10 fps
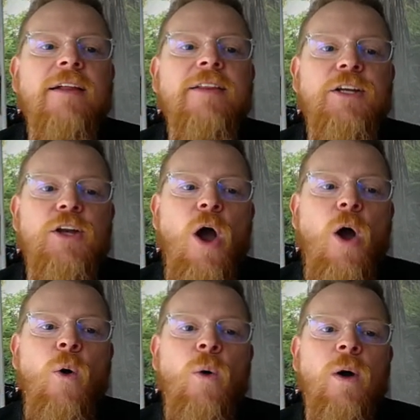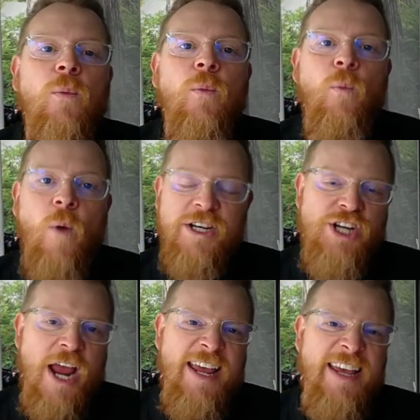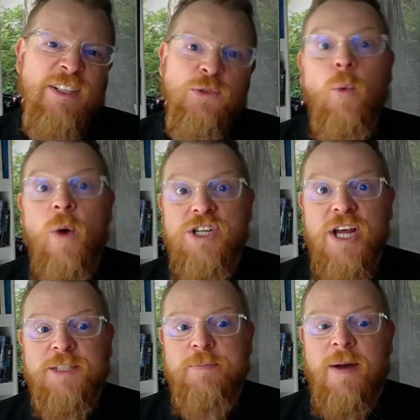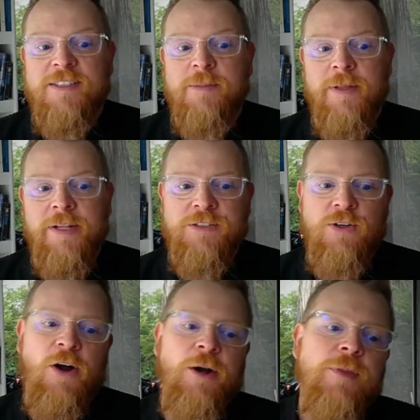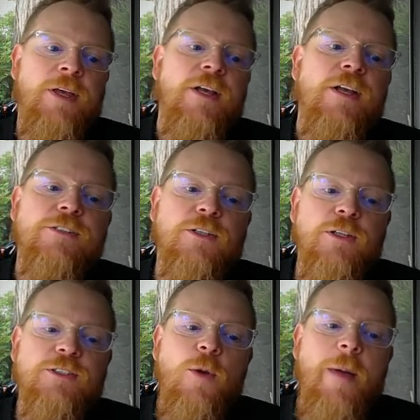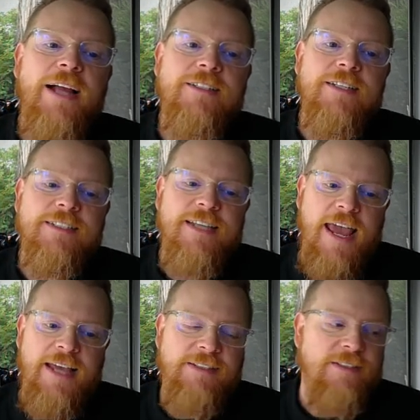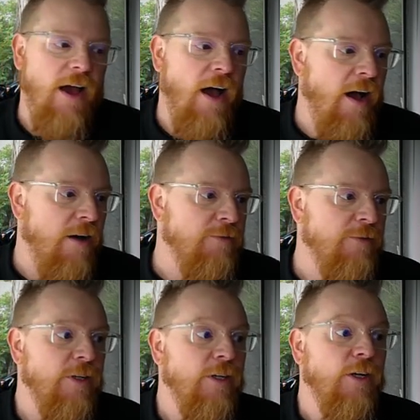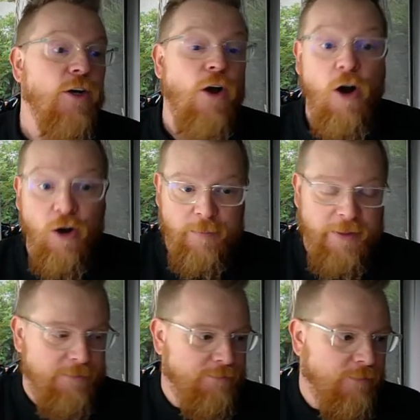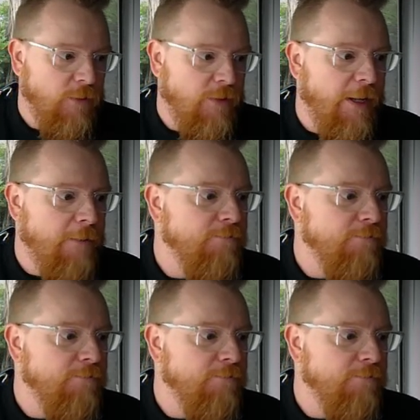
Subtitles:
know what J is, or what J's possibilities are. So let's go back to this case of carbon, okay?